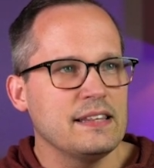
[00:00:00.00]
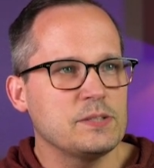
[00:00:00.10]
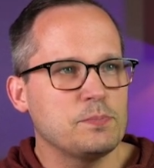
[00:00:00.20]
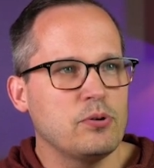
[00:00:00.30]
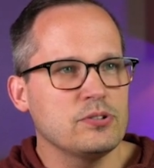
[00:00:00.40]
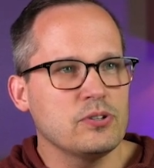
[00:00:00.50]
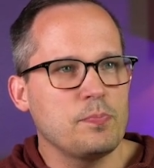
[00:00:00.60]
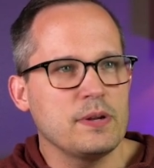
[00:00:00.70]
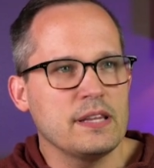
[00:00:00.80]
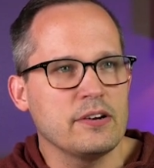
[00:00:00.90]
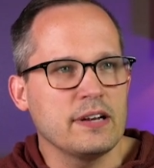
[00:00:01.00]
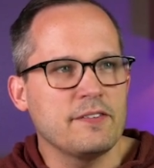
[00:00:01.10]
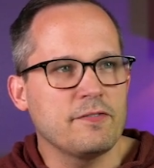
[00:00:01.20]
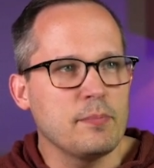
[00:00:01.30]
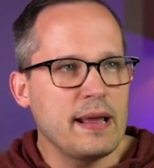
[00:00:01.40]
This pulls open their
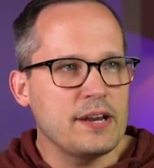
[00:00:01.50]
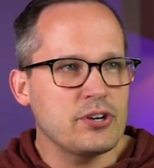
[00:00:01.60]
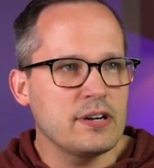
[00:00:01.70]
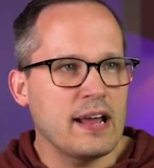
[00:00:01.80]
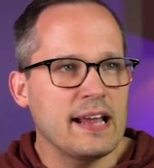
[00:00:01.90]
information.